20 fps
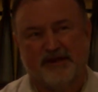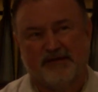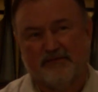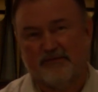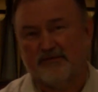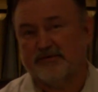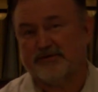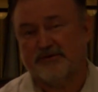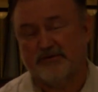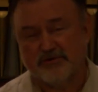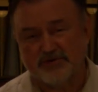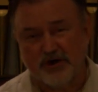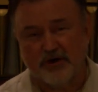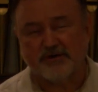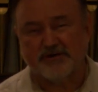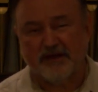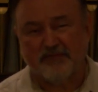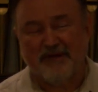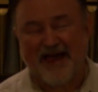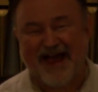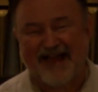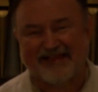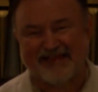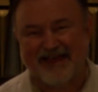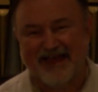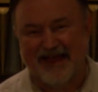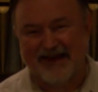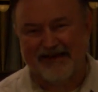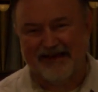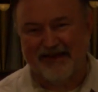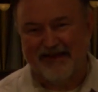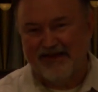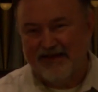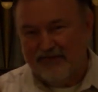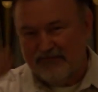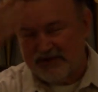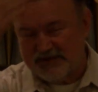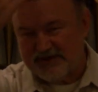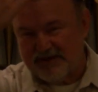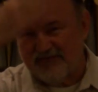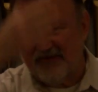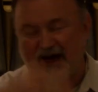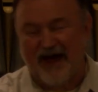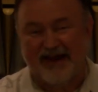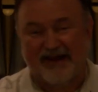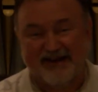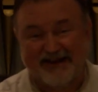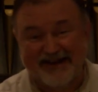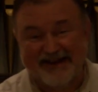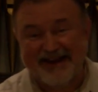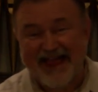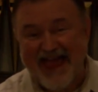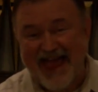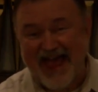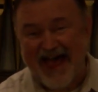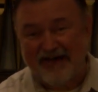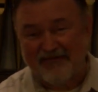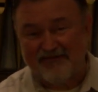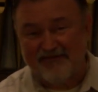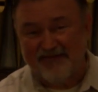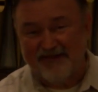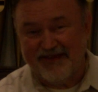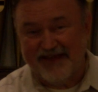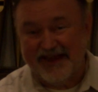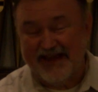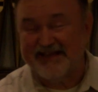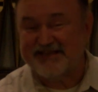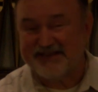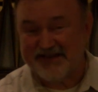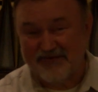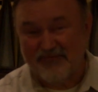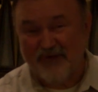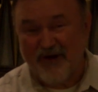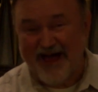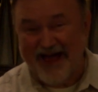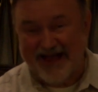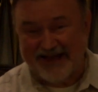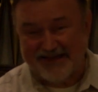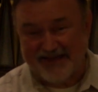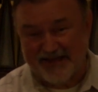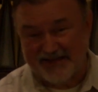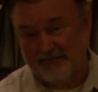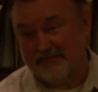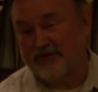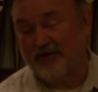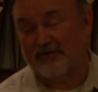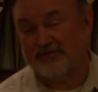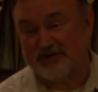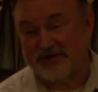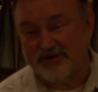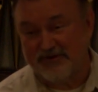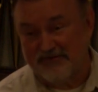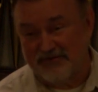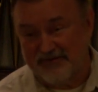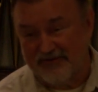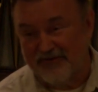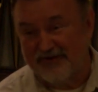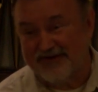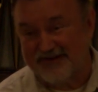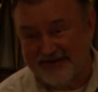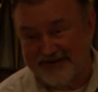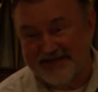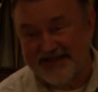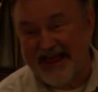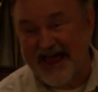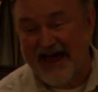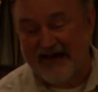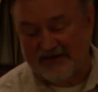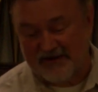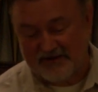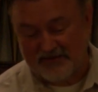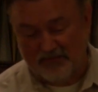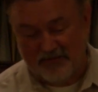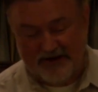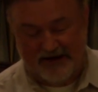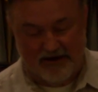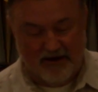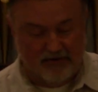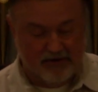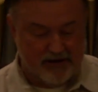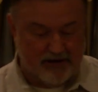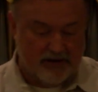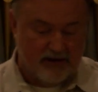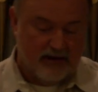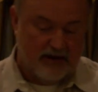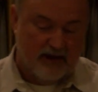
Of course, New Jersey back then was divided in half, east and west, as opposed to north and south, as we know it.